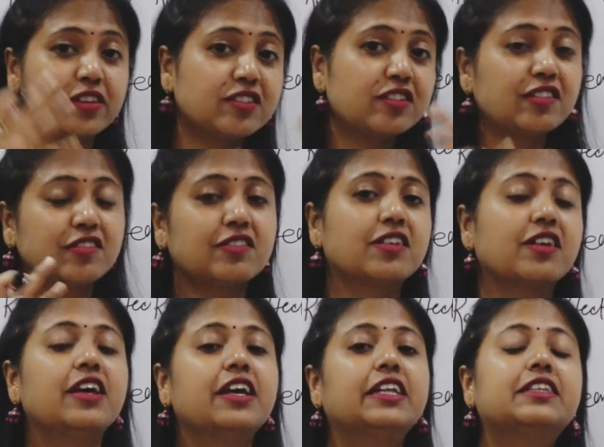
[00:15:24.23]
adjust
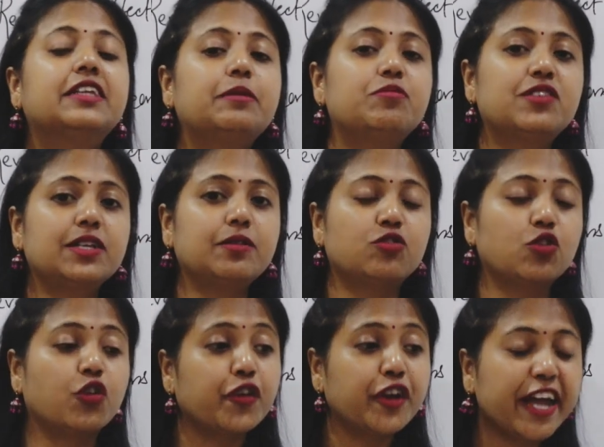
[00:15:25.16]
themselves
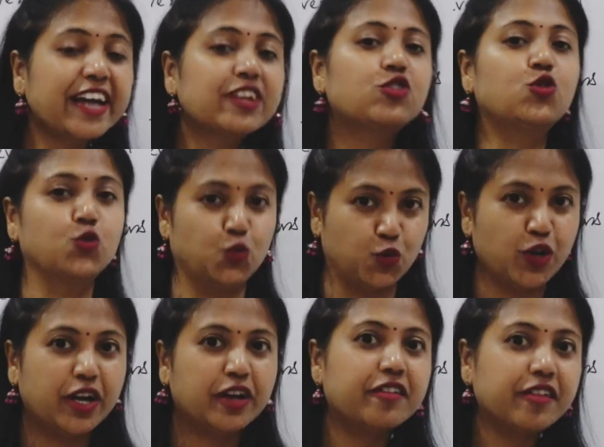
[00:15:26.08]
or react to
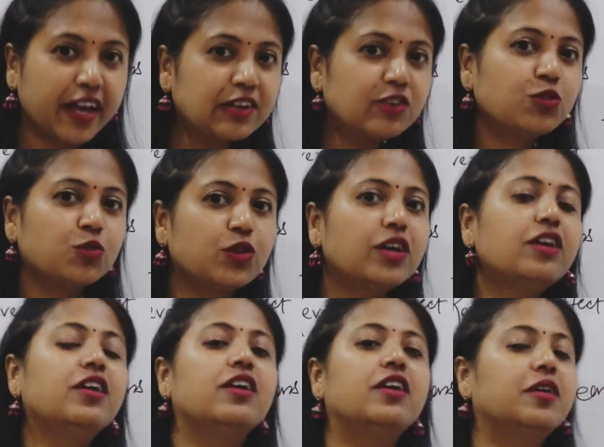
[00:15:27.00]

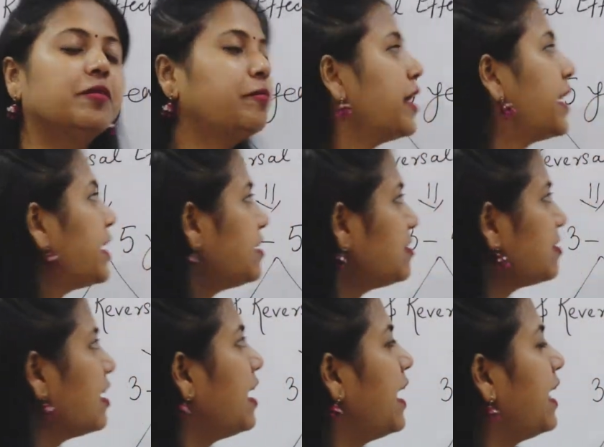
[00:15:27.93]
the
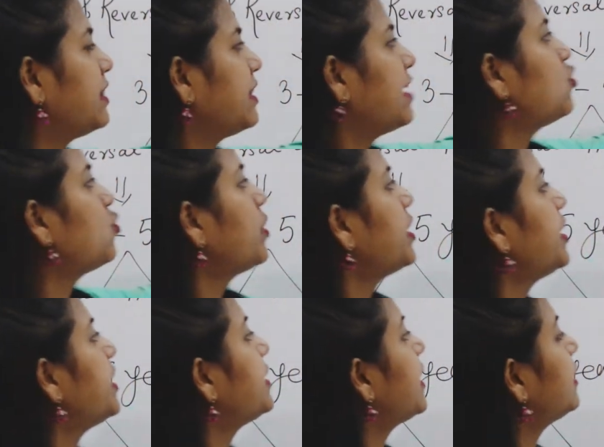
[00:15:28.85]
price, and that's why
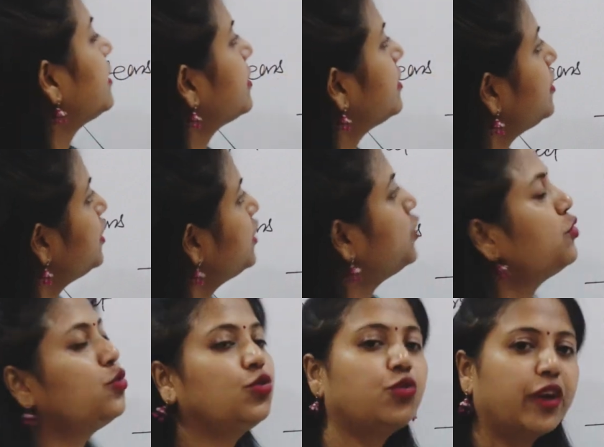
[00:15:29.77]
it had
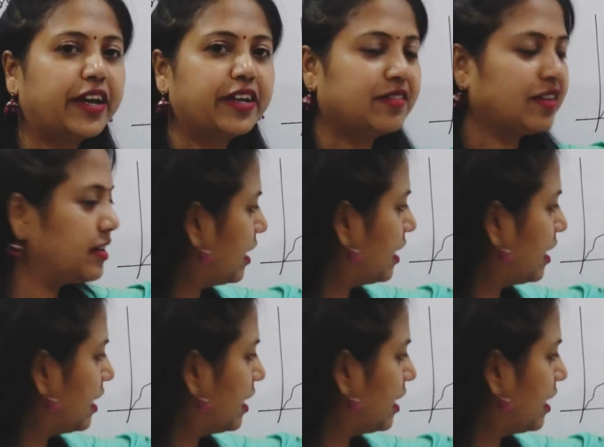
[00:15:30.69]
continued to rise and